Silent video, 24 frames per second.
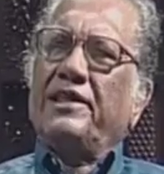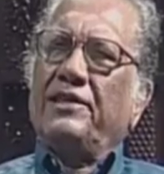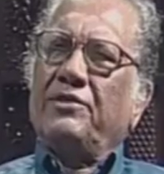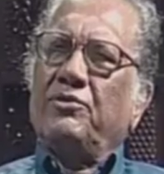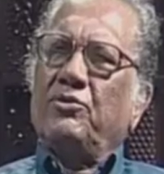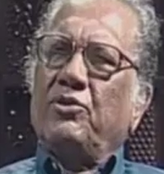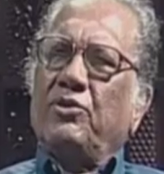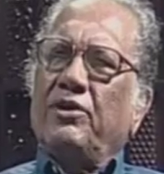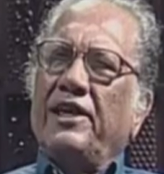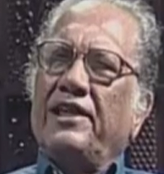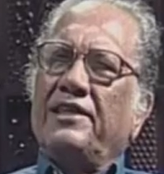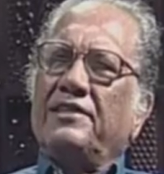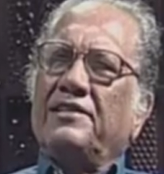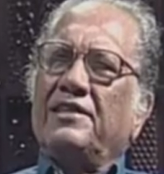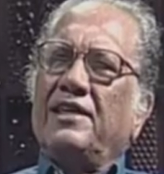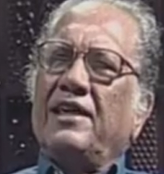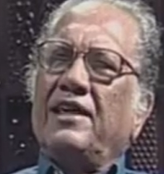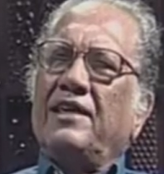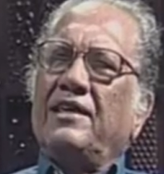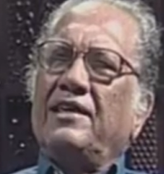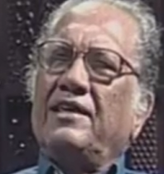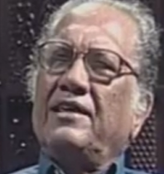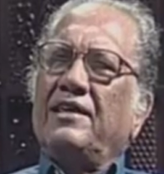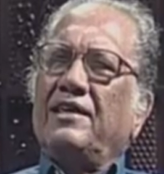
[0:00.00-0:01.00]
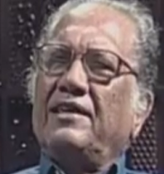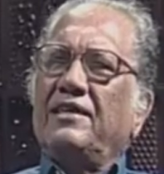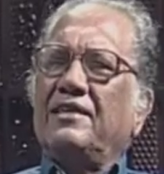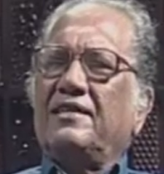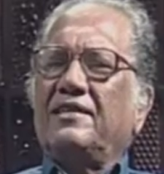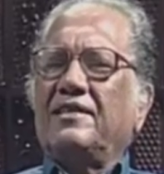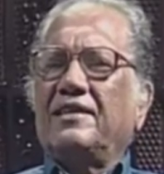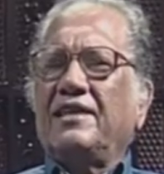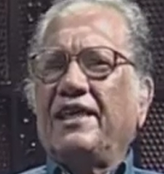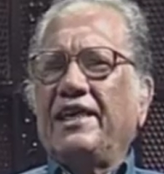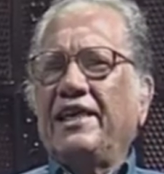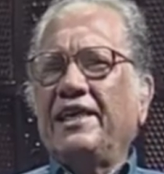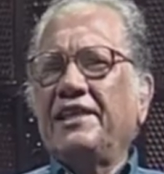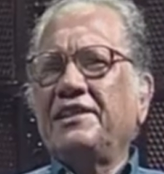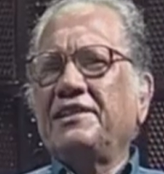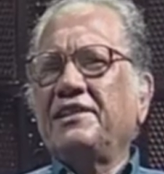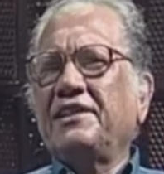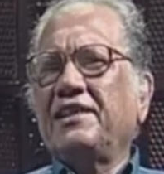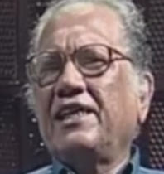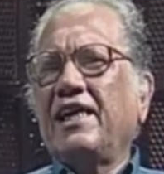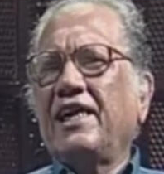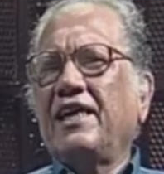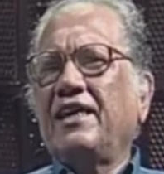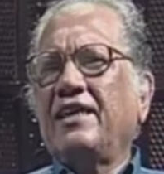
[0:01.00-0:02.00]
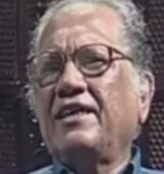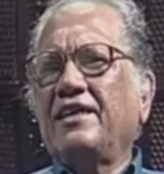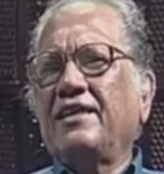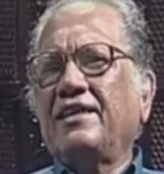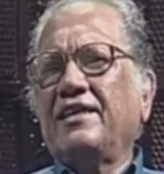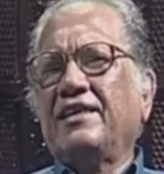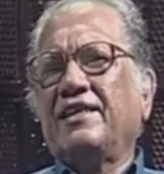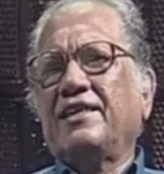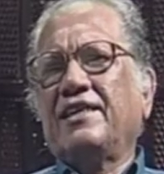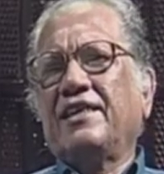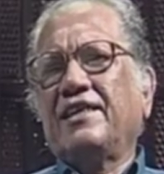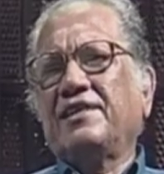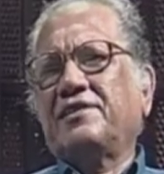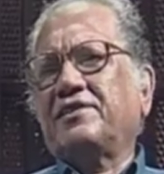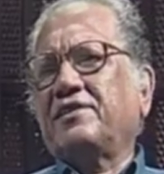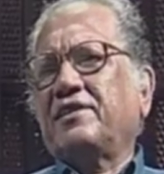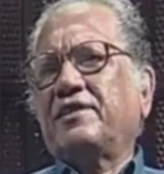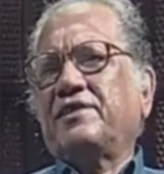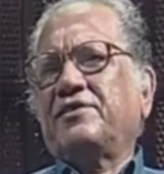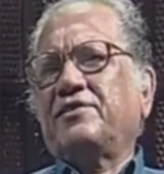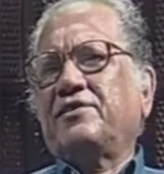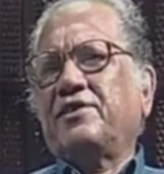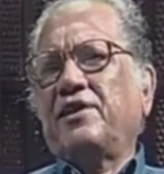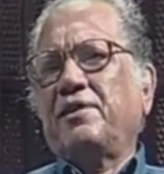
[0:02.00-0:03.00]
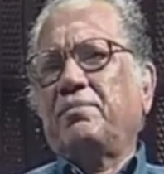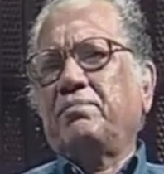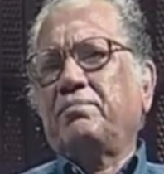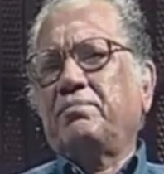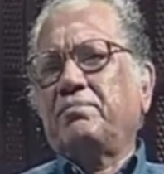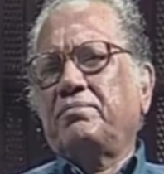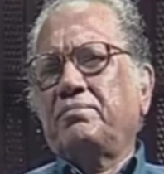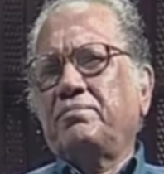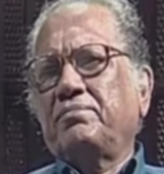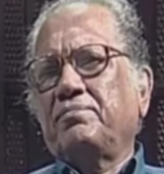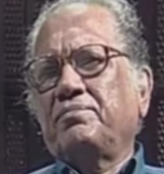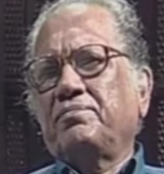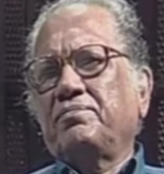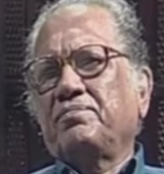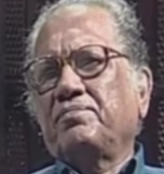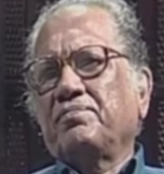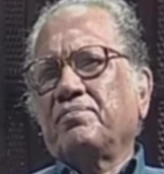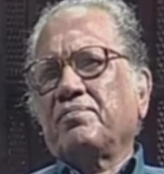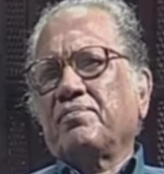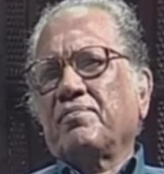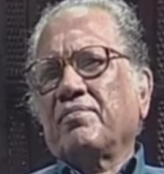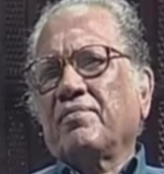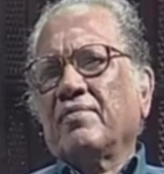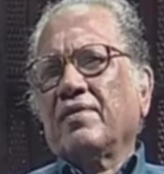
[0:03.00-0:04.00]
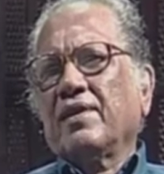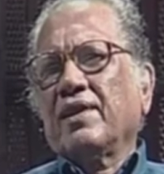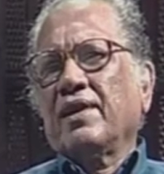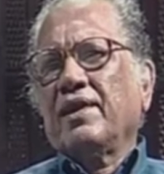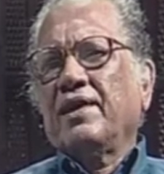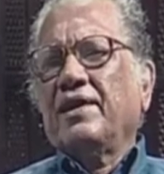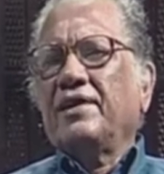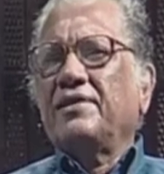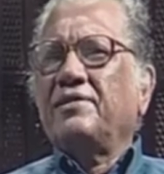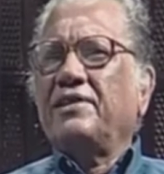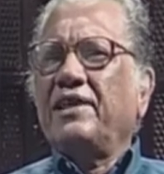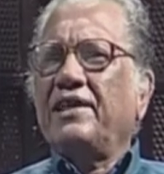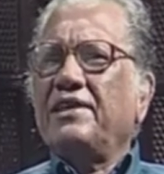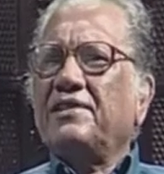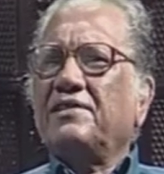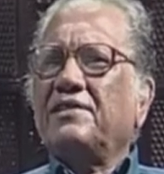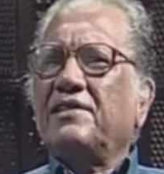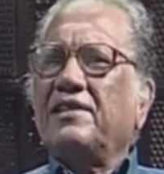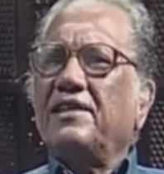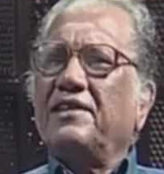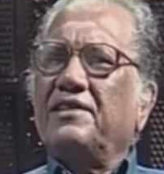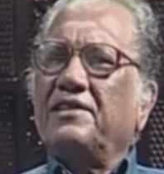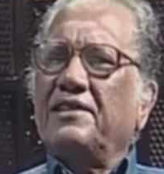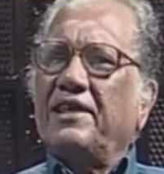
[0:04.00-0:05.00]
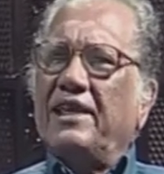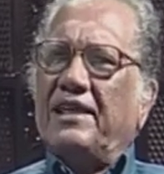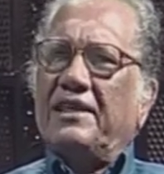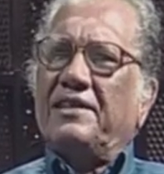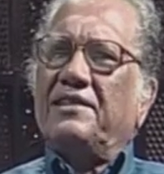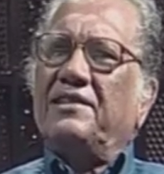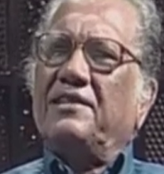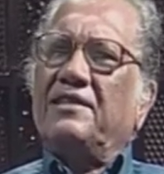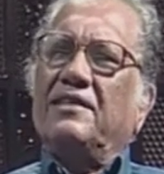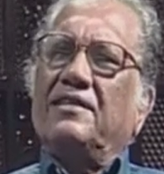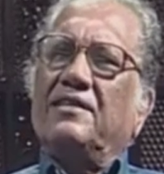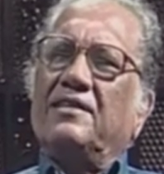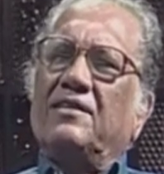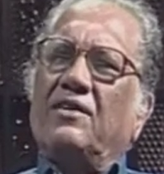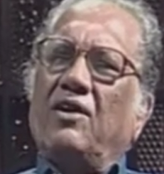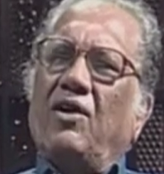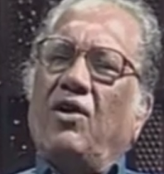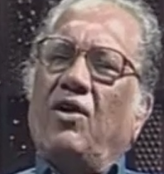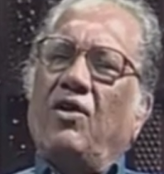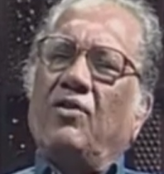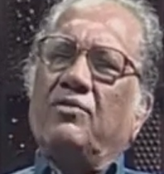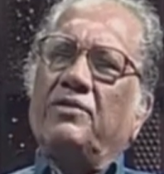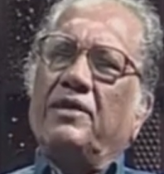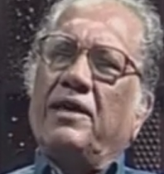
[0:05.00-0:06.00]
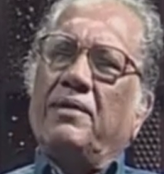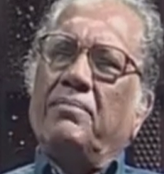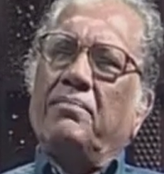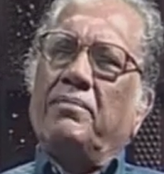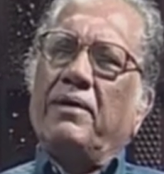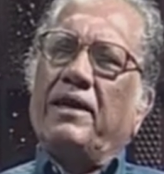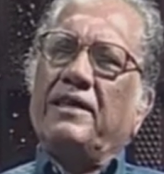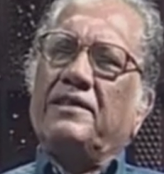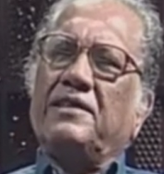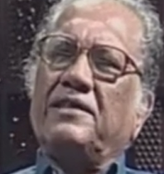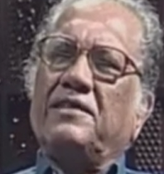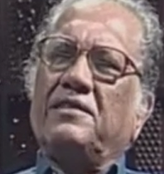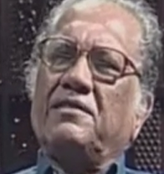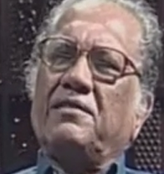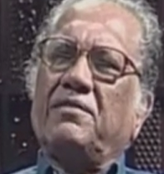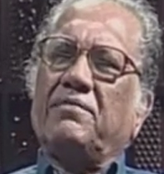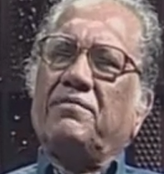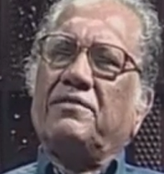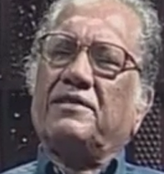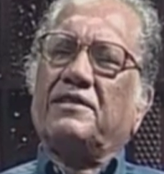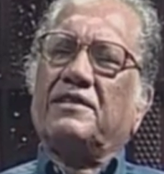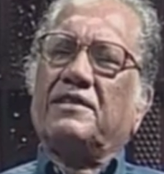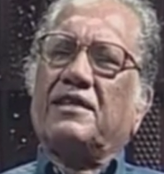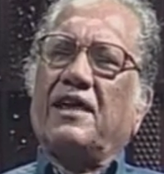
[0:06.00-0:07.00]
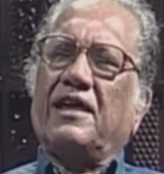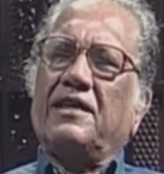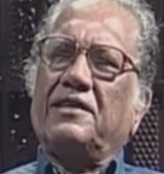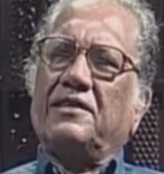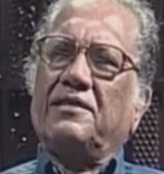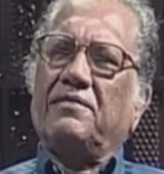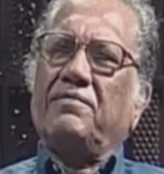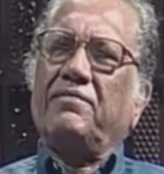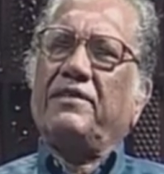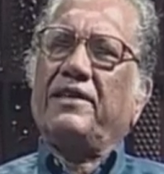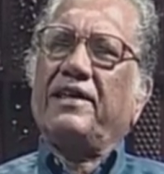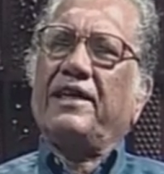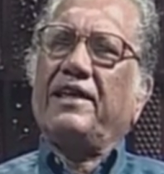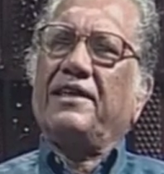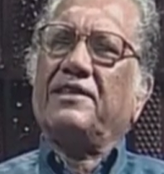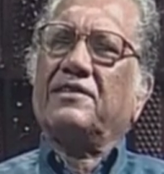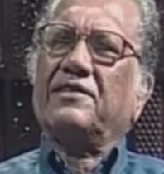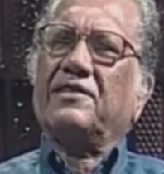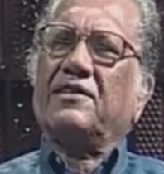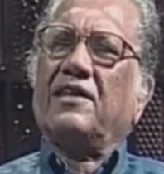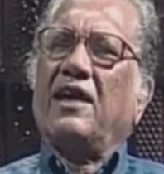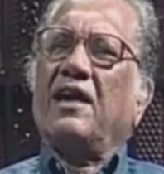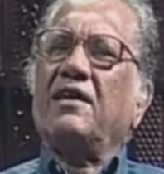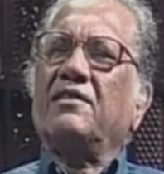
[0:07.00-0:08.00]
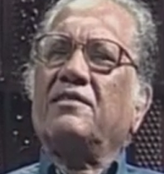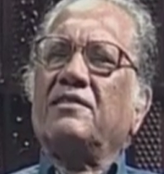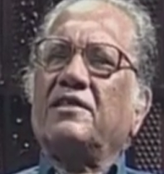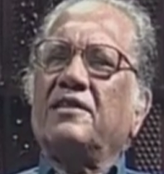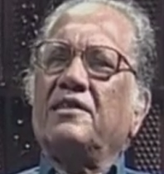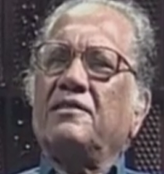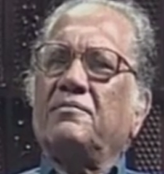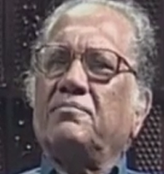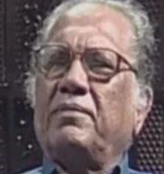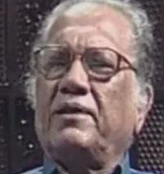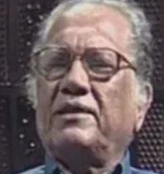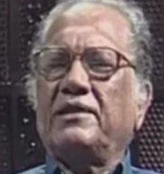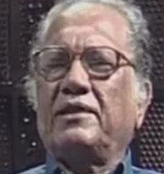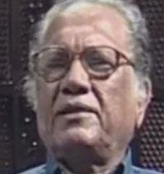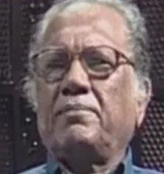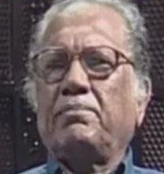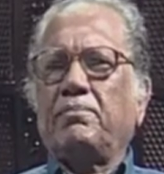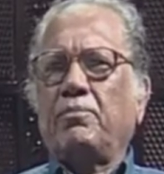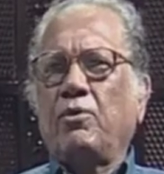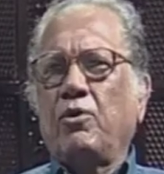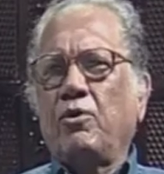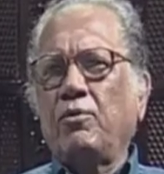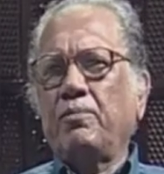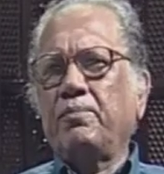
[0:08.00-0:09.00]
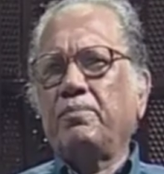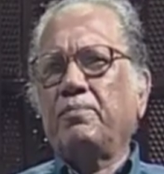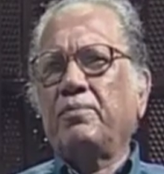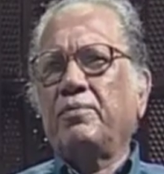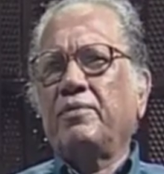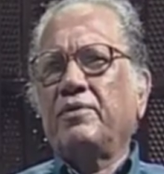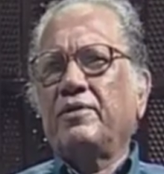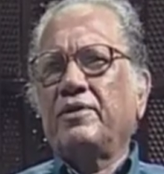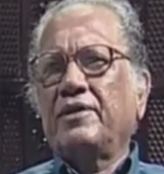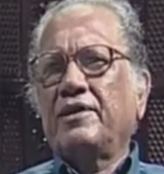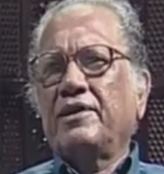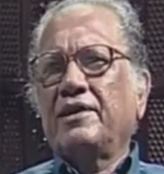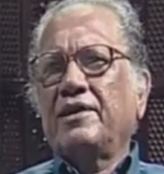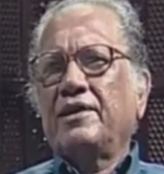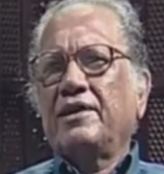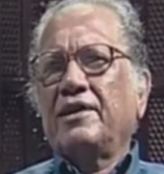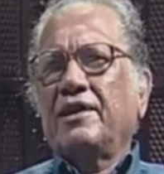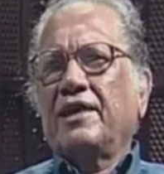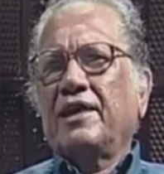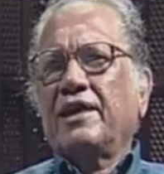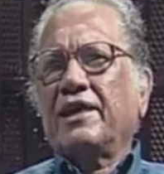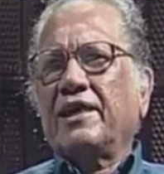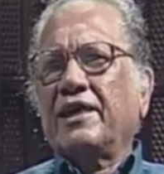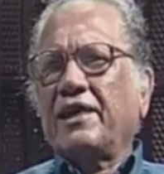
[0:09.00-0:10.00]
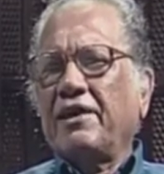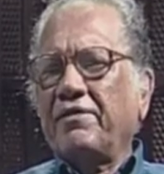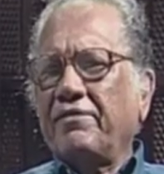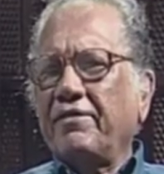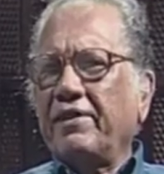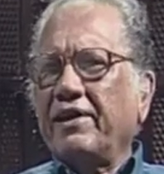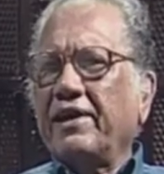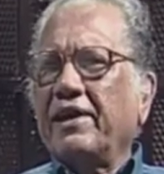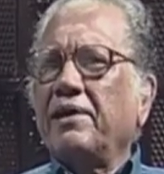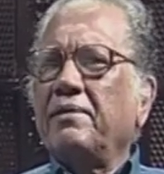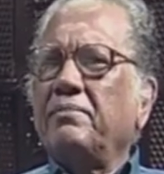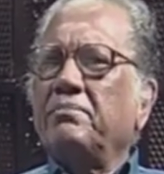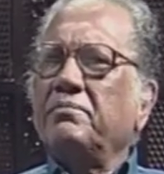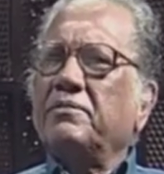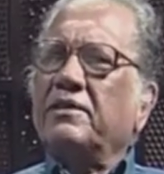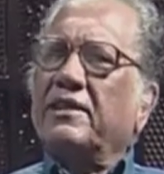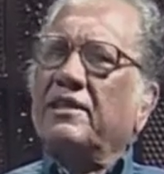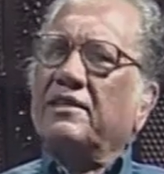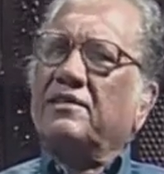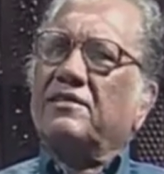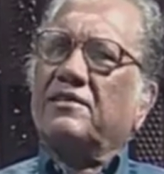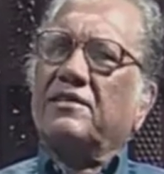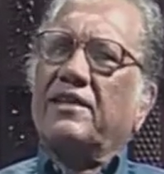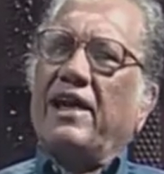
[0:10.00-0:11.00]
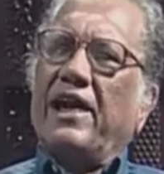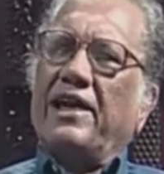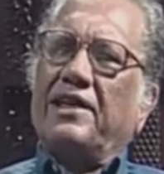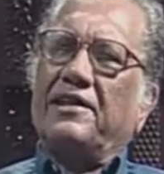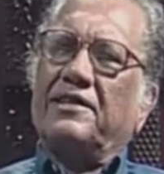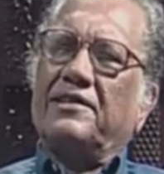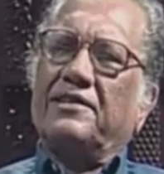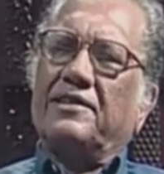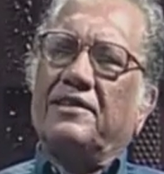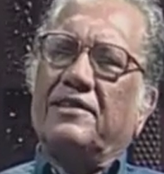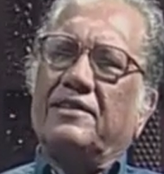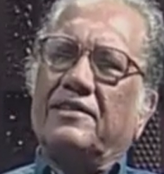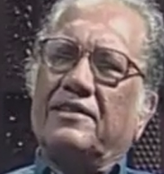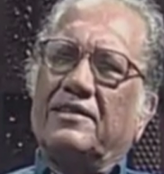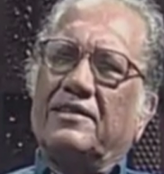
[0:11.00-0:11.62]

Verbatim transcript: Indonesia, India, etc. This he did on the basis of a certificate granted by the Pope giving him this right.